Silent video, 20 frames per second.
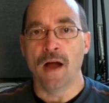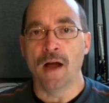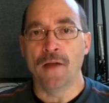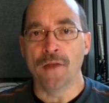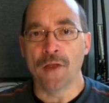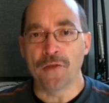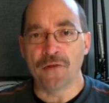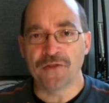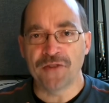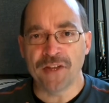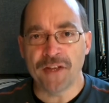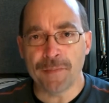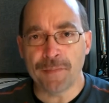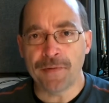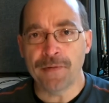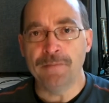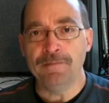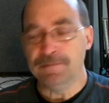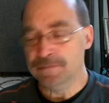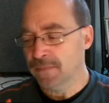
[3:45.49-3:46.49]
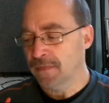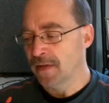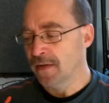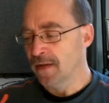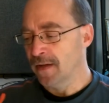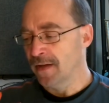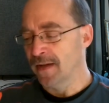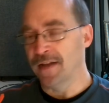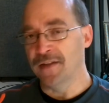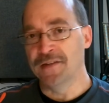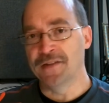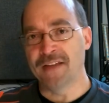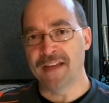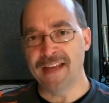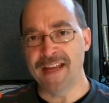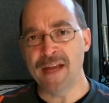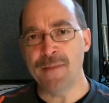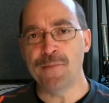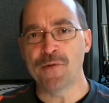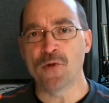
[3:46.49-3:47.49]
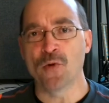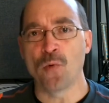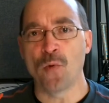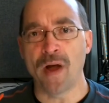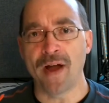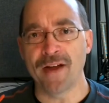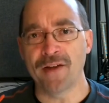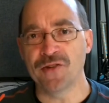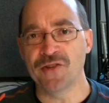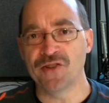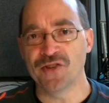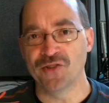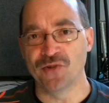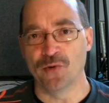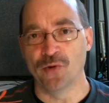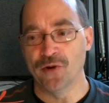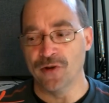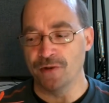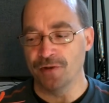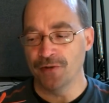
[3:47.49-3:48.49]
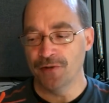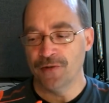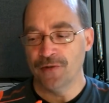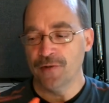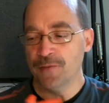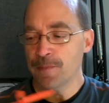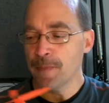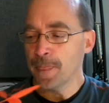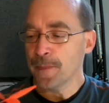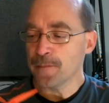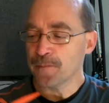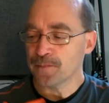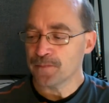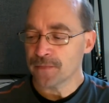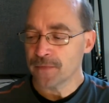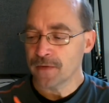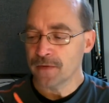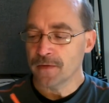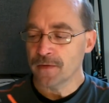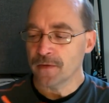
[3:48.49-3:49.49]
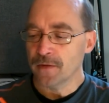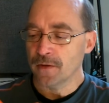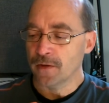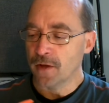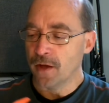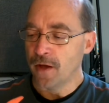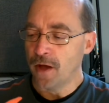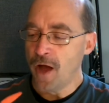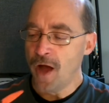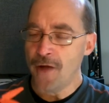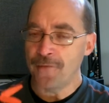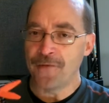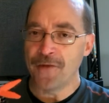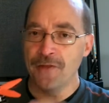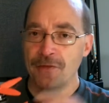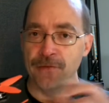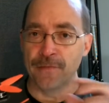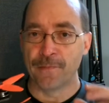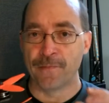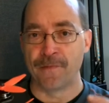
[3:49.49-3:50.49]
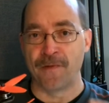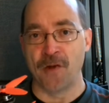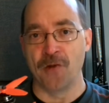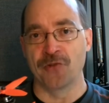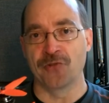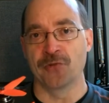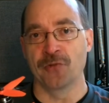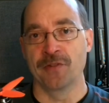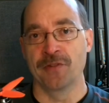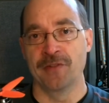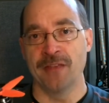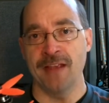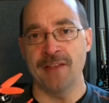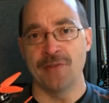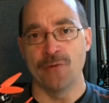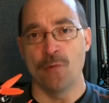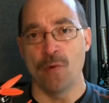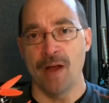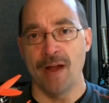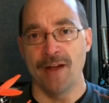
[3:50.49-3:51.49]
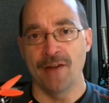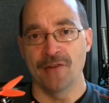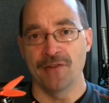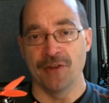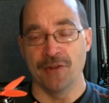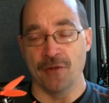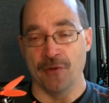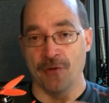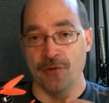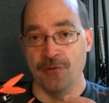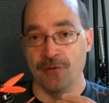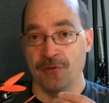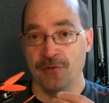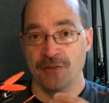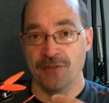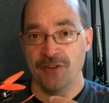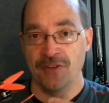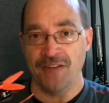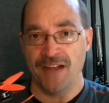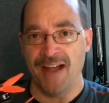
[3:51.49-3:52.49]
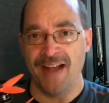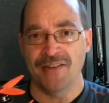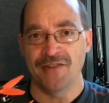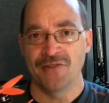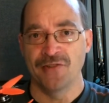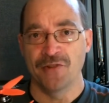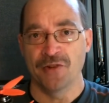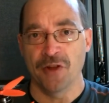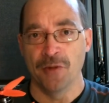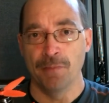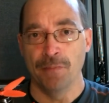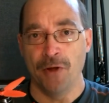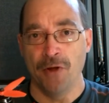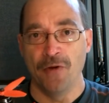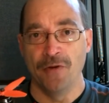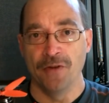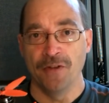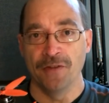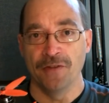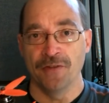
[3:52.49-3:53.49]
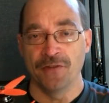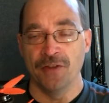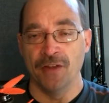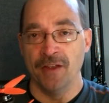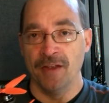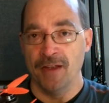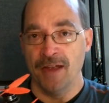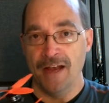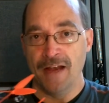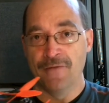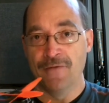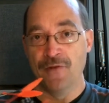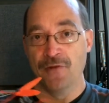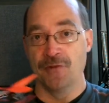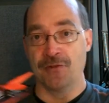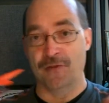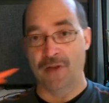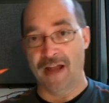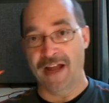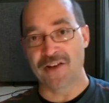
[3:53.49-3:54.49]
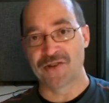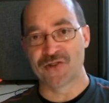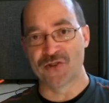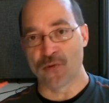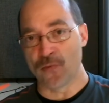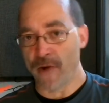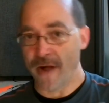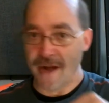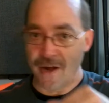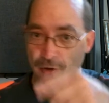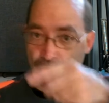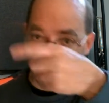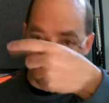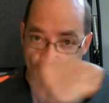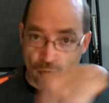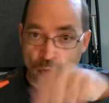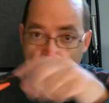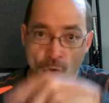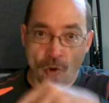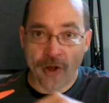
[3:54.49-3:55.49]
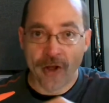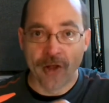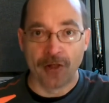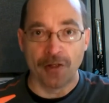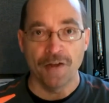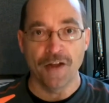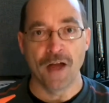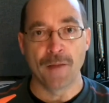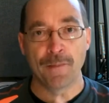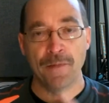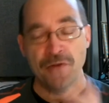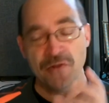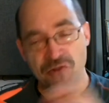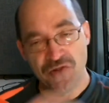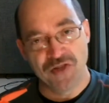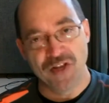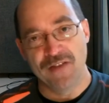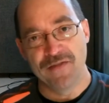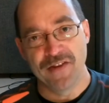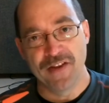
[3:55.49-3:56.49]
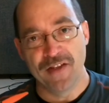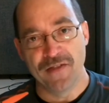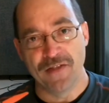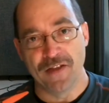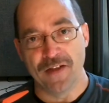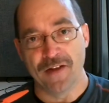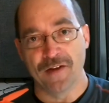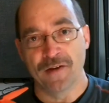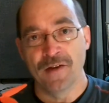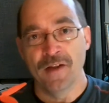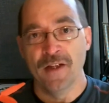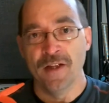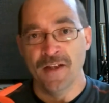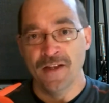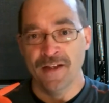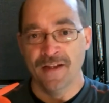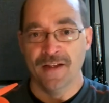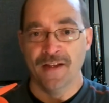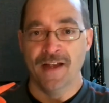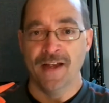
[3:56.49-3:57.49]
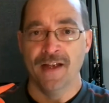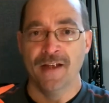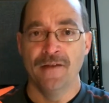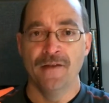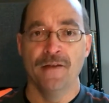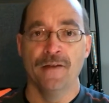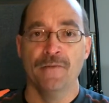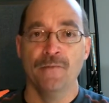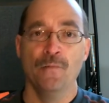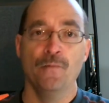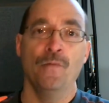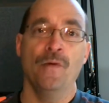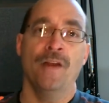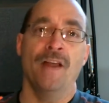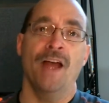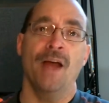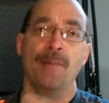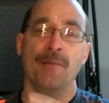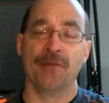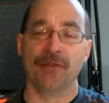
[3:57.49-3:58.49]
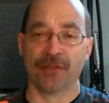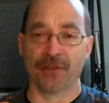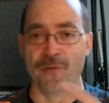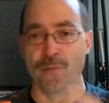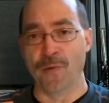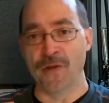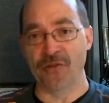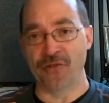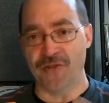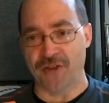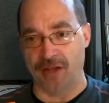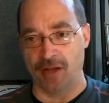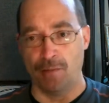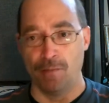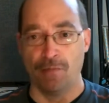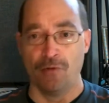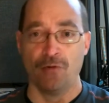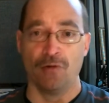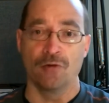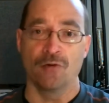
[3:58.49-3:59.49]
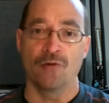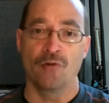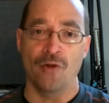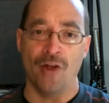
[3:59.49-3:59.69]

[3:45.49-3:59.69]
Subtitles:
Another tip is keep your wires short. Often folks will take the wires that are just attached to their components, and if there's extra wire, they'll coil it up and shove it in there. And what happens is when you tumble or